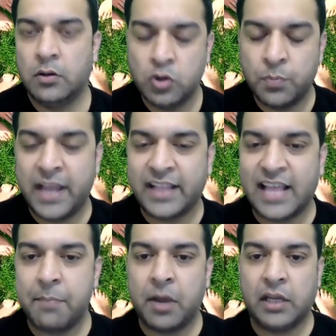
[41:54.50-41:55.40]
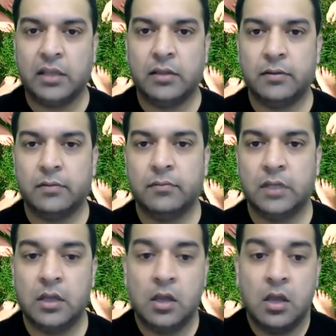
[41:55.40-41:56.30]
to make that money?
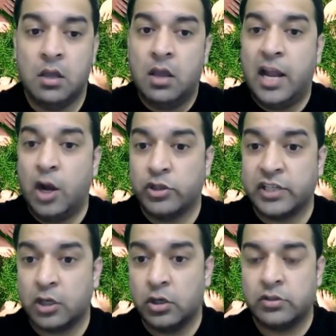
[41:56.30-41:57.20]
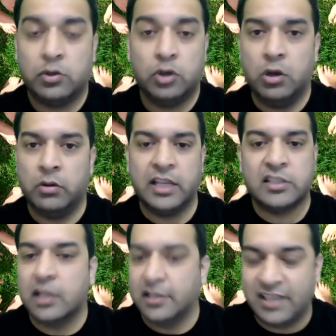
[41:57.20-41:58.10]
And Jose goes, you know, there's
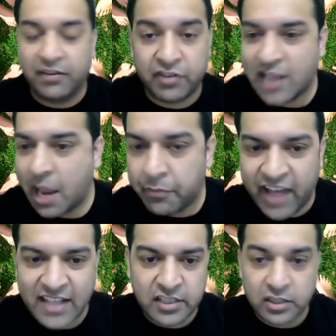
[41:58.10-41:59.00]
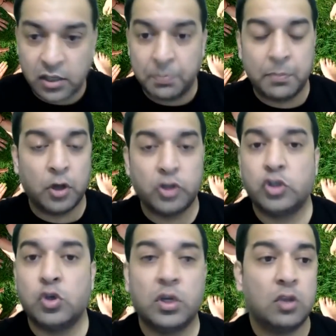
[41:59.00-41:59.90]
different type of answers. Some people are
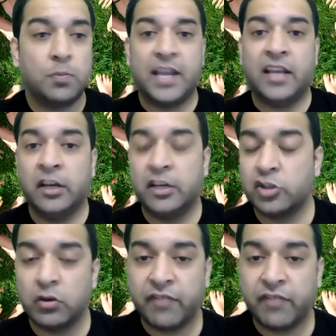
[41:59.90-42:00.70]
just looking to make an additional